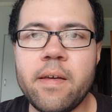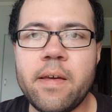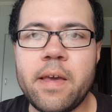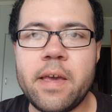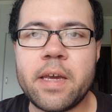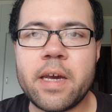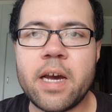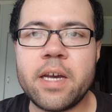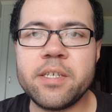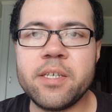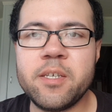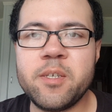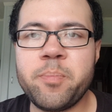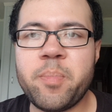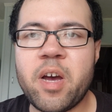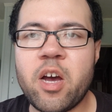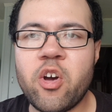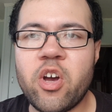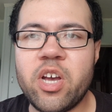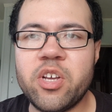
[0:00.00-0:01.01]
Hey guys, it's
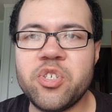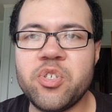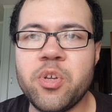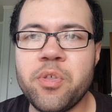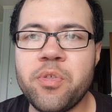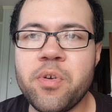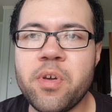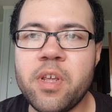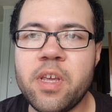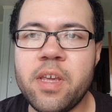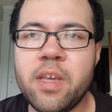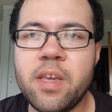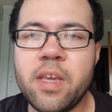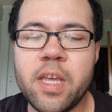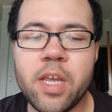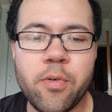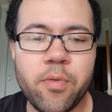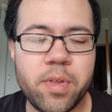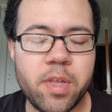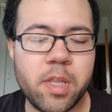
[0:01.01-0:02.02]
Powerhouse 230
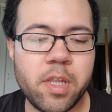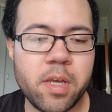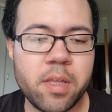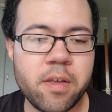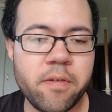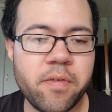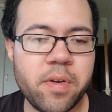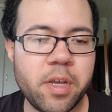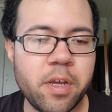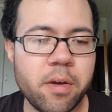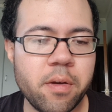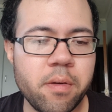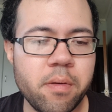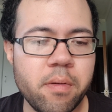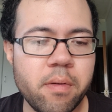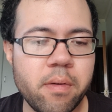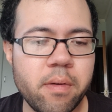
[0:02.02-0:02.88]
here with another video.